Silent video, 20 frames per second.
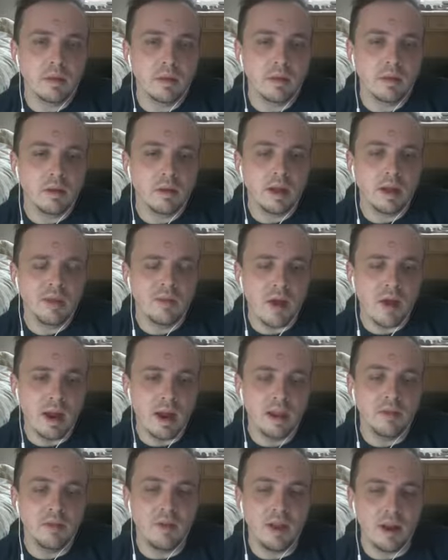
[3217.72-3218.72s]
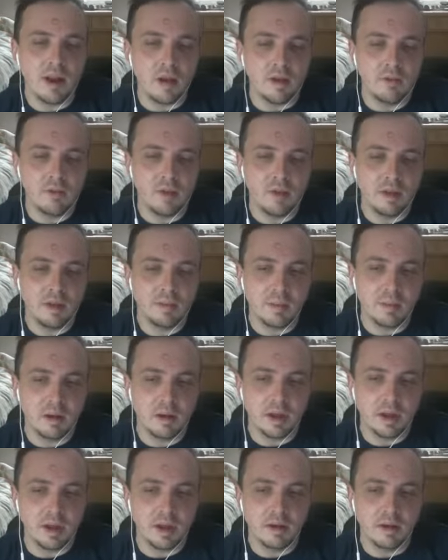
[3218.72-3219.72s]
If I got on
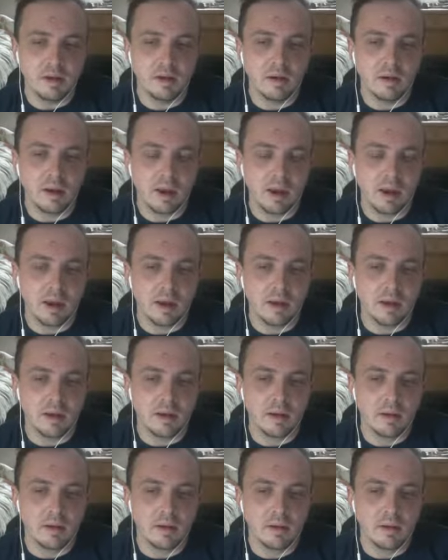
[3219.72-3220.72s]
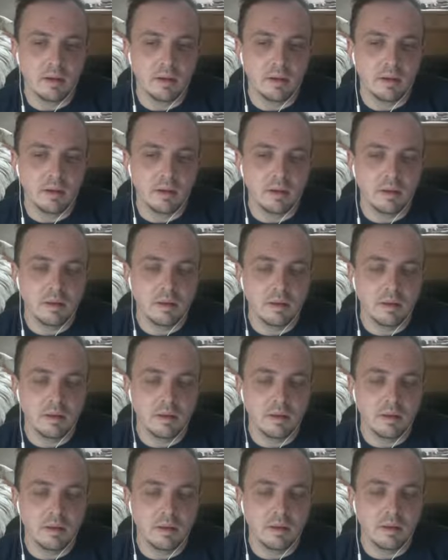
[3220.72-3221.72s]
Facebook and
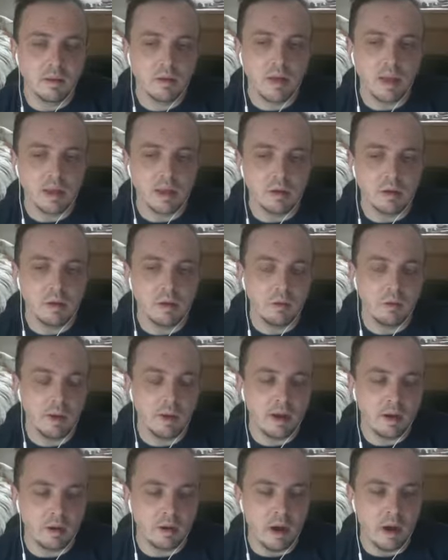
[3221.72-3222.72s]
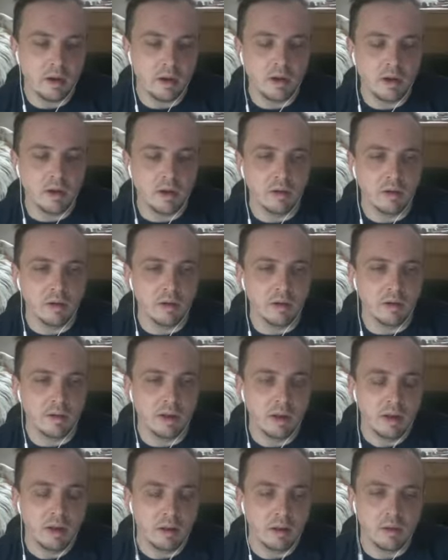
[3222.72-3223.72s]
like ran across articles
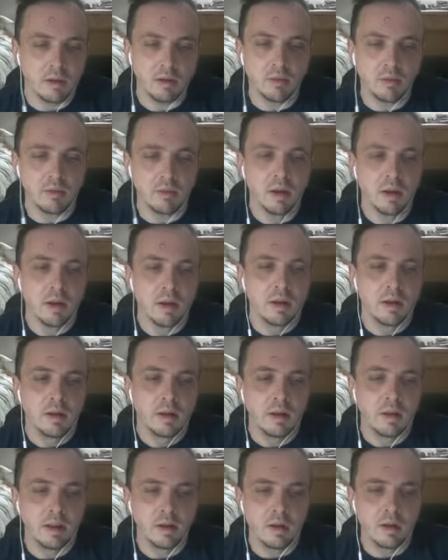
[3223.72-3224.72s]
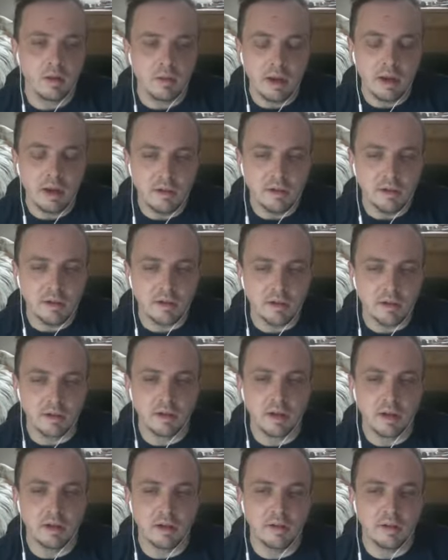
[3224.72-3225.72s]
of like donations and
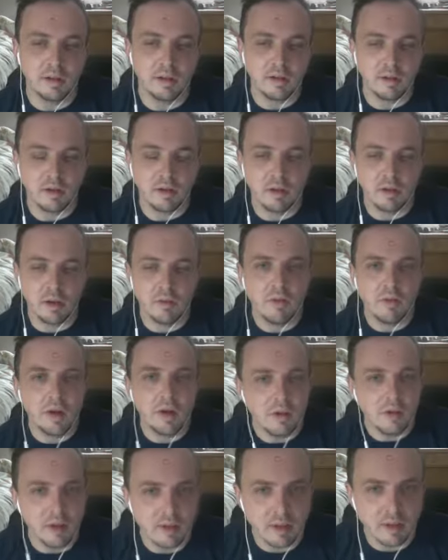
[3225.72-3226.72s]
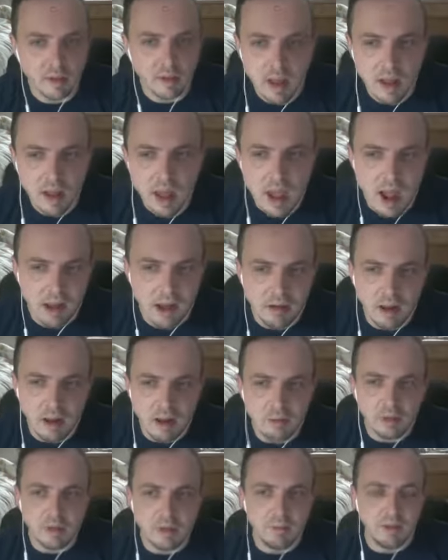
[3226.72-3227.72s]
such, and fundraising, I
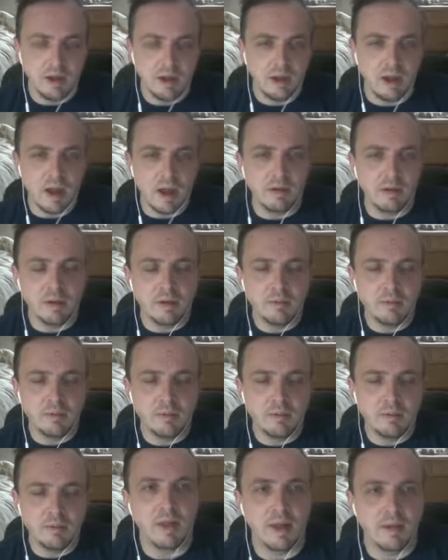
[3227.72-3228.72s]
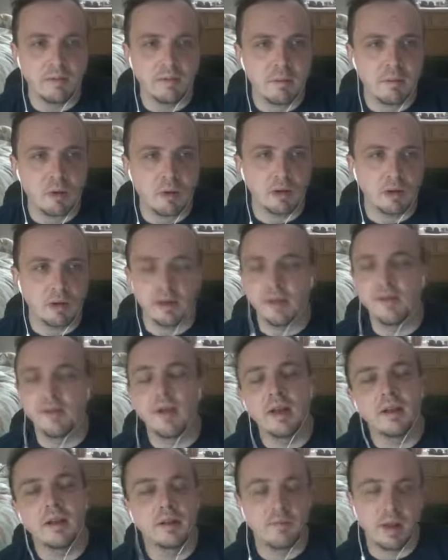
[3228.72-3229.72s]
want to be like mortally
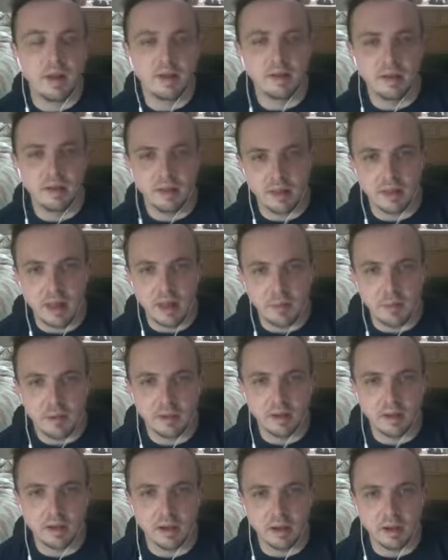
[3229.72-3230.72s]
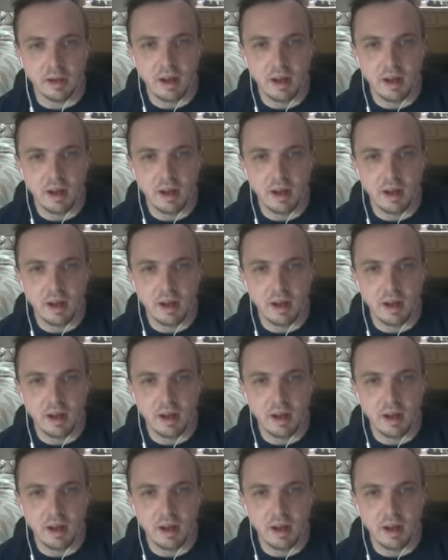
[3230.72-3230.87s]
offended by seeing that personally.